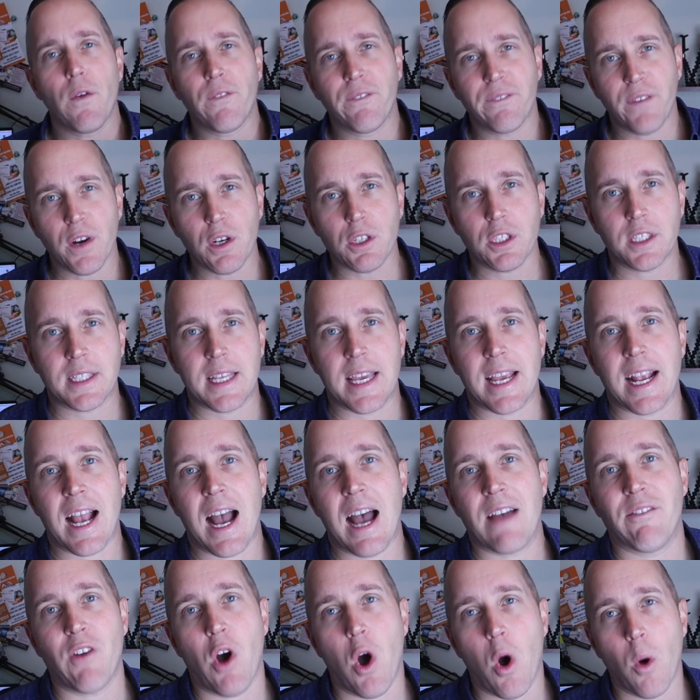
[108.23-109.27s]
first thing,
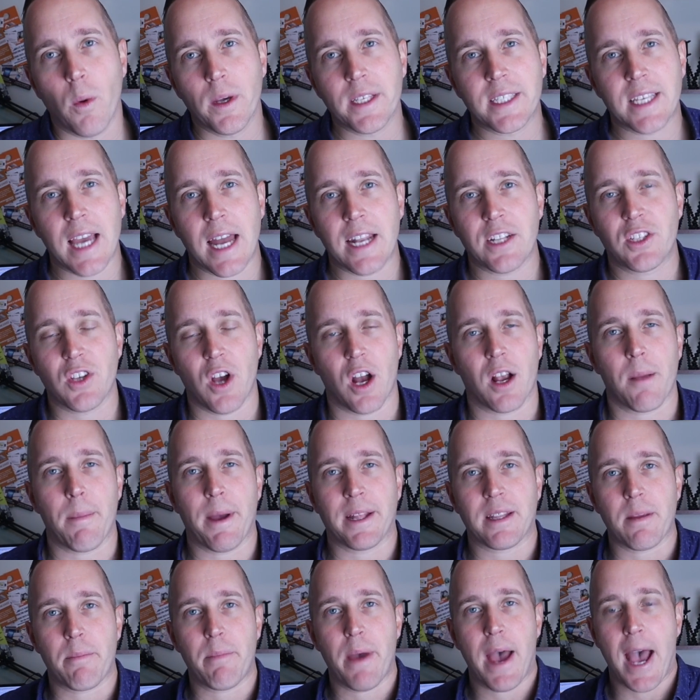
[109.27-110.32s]
I've always got to talk
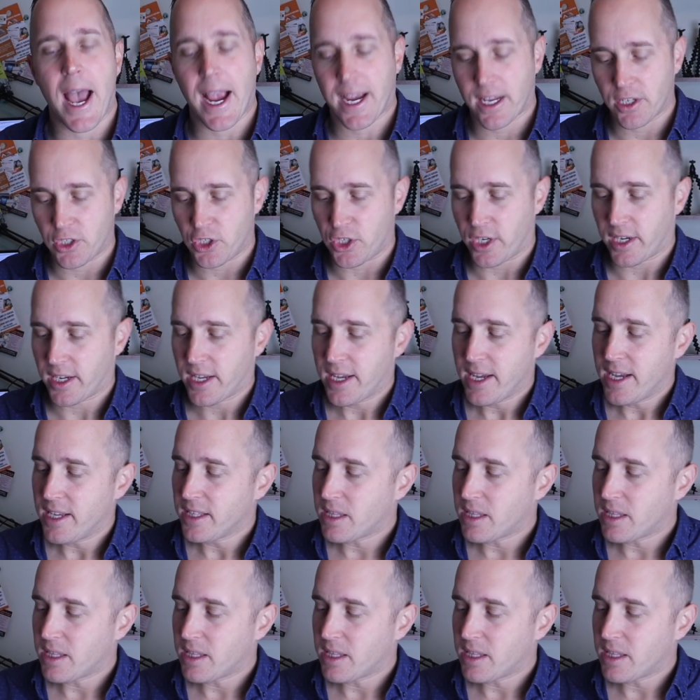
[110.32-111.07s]
about the packaging.